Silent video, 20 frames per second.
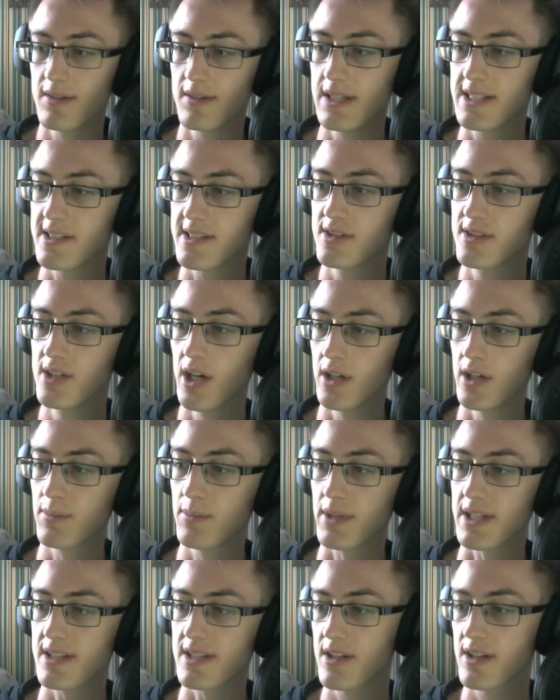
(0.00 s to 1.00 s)
It's dull,
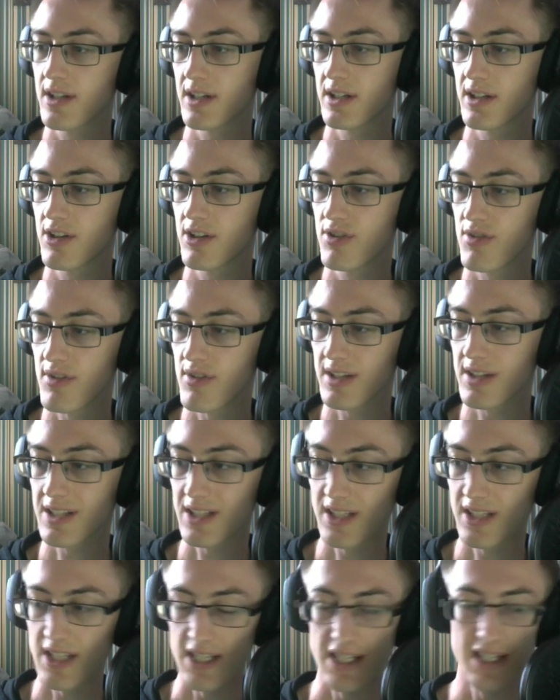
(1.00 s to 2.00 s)
but it's
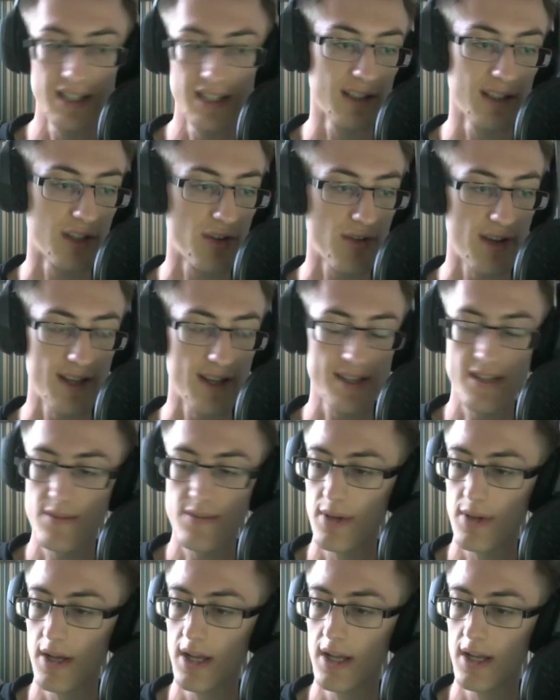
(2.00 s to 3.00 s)
clear and crisp.